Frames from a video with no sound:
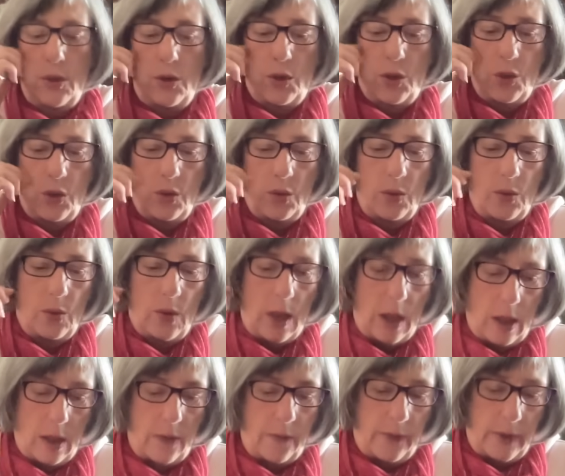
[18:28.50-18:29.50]
to
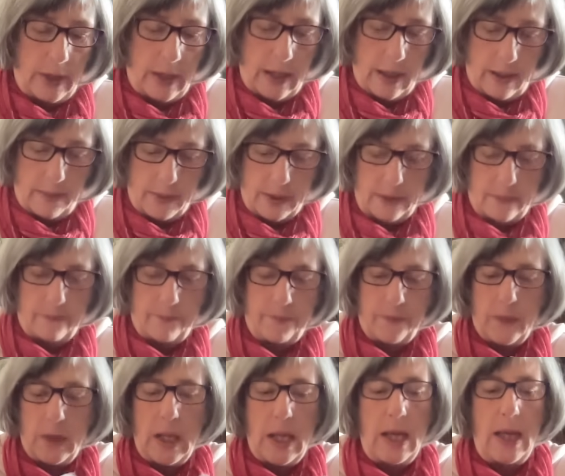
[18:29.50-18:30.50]
overcome it.
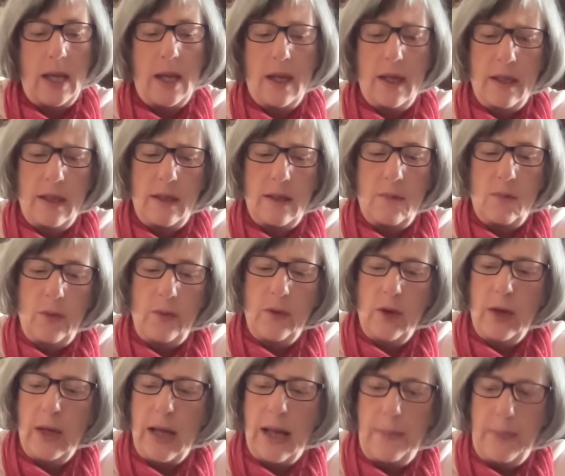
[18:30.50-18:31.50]
And we've
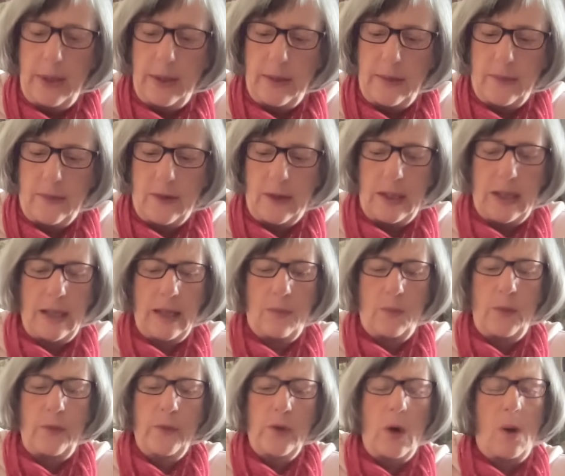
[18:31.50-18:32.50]
got happiness here, and
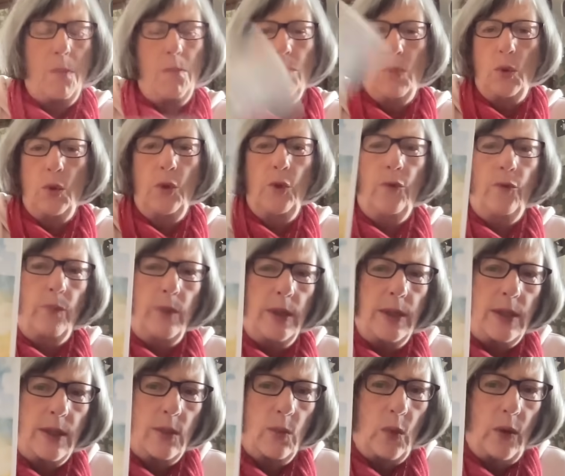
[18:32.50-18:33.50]
we've got
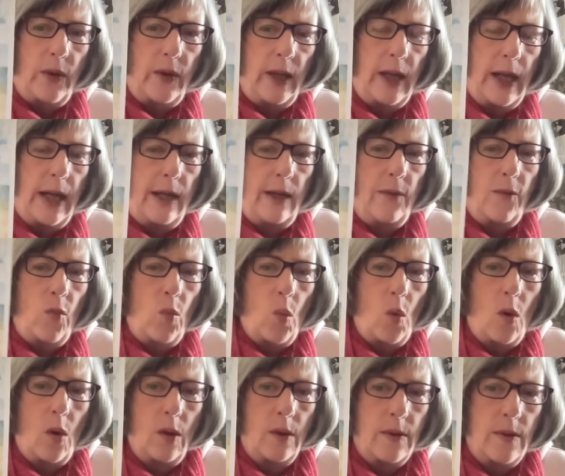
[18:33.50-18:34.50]
movement with the Eight of
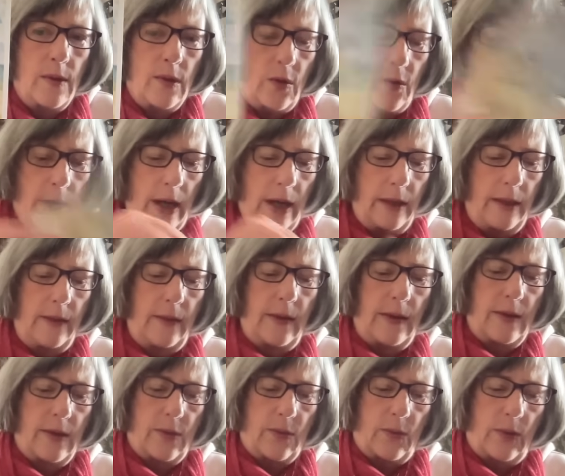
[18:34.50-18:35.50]
Wands crowning
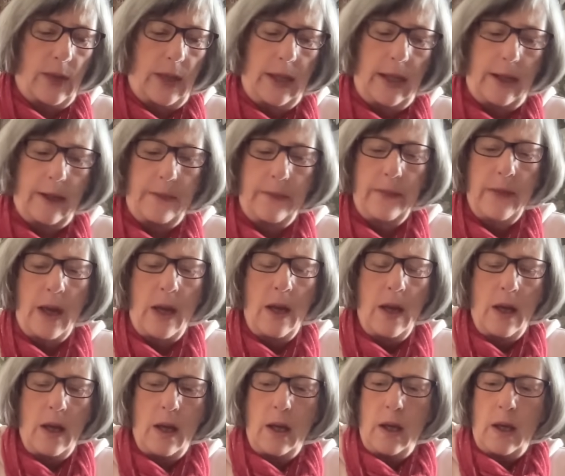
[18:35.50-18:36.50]
this reading.
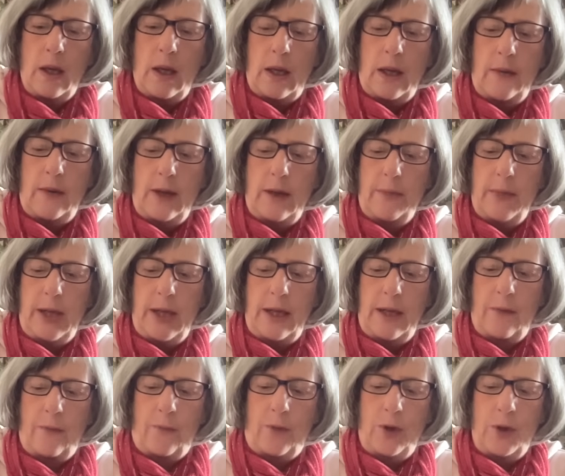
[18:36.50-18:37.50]
In the
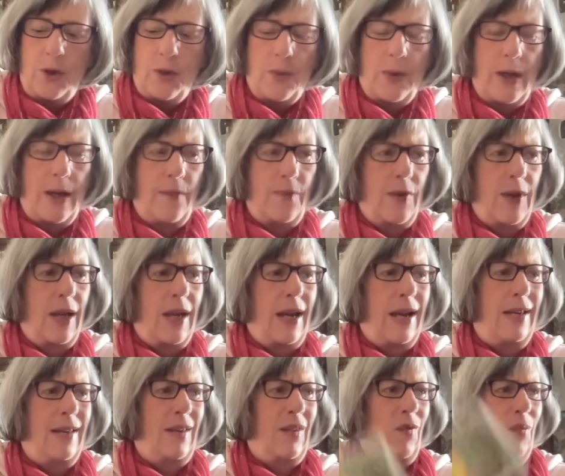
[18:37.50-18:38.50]
immediate future, we have the
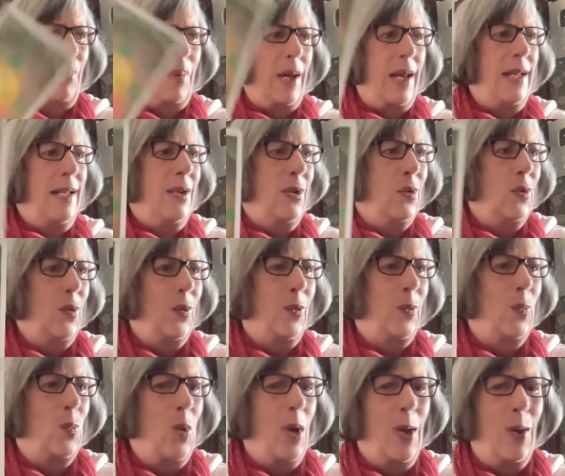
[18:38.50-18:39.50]
Ace of
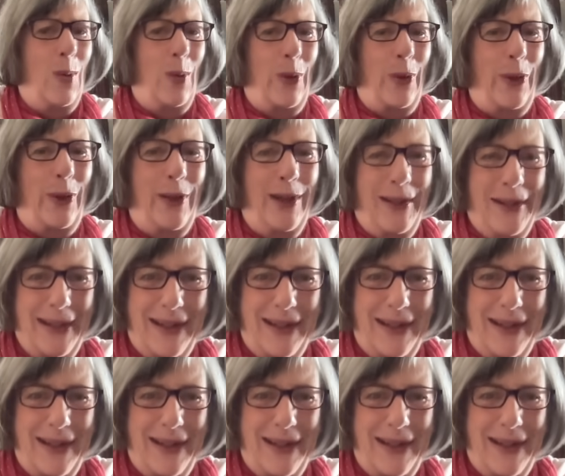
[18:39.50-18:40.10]
Pentacles, wealth,